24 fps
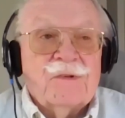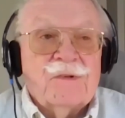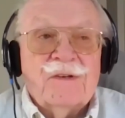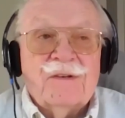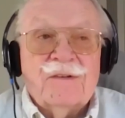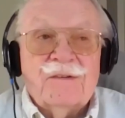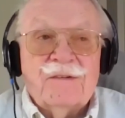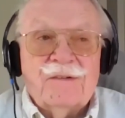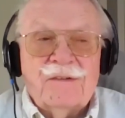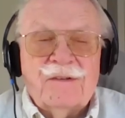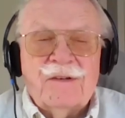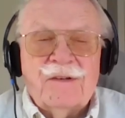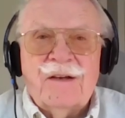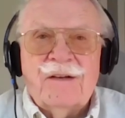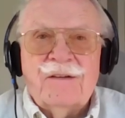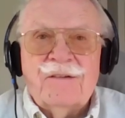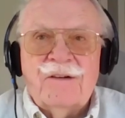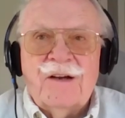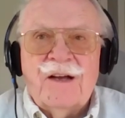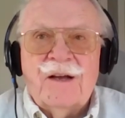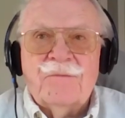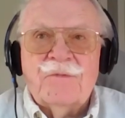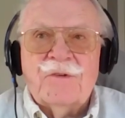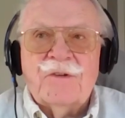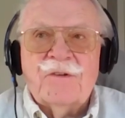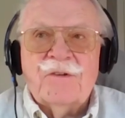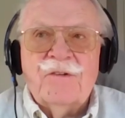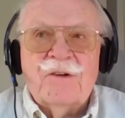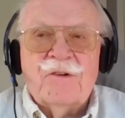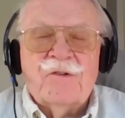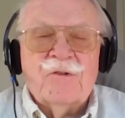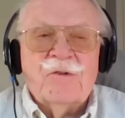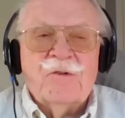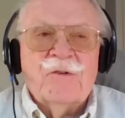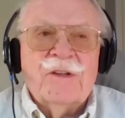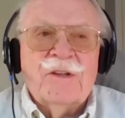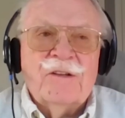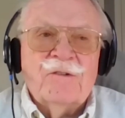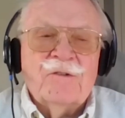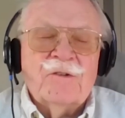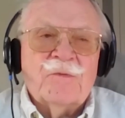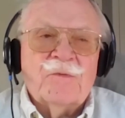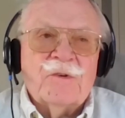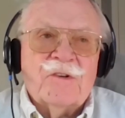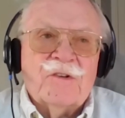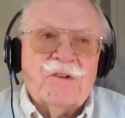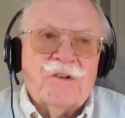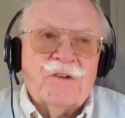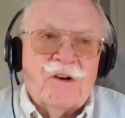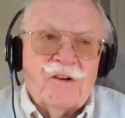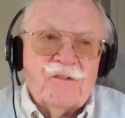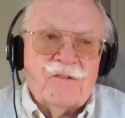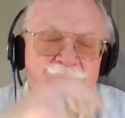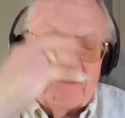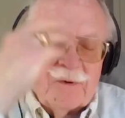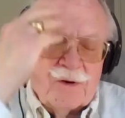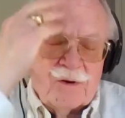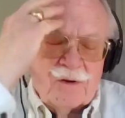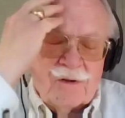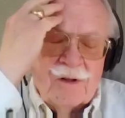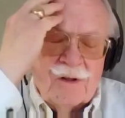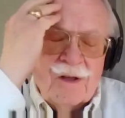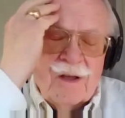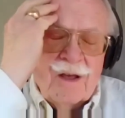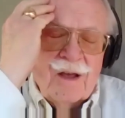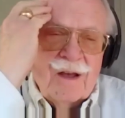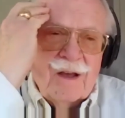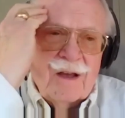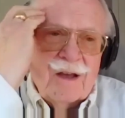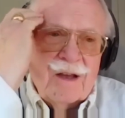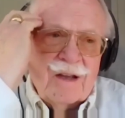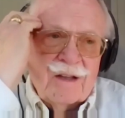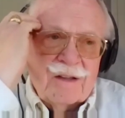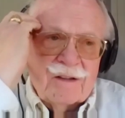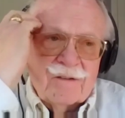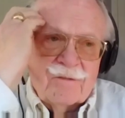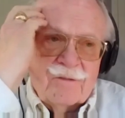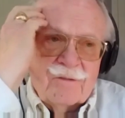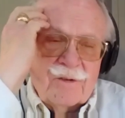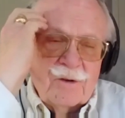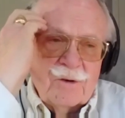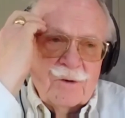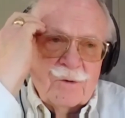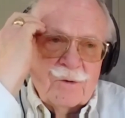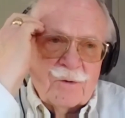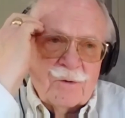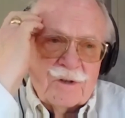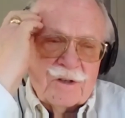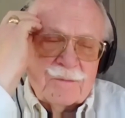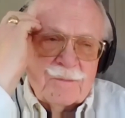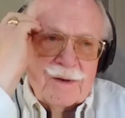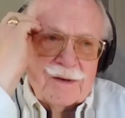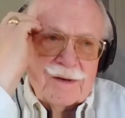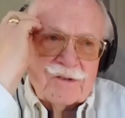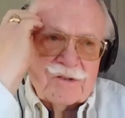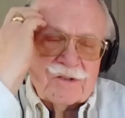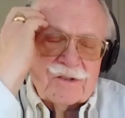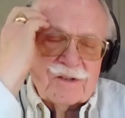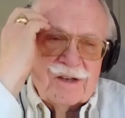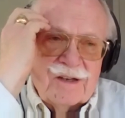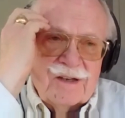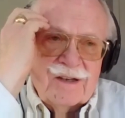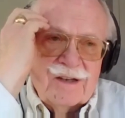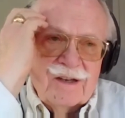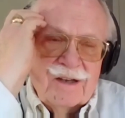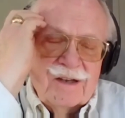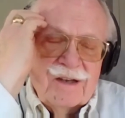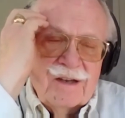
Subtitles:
Yeah, you're absolutely true. And those were softball in The View, especially.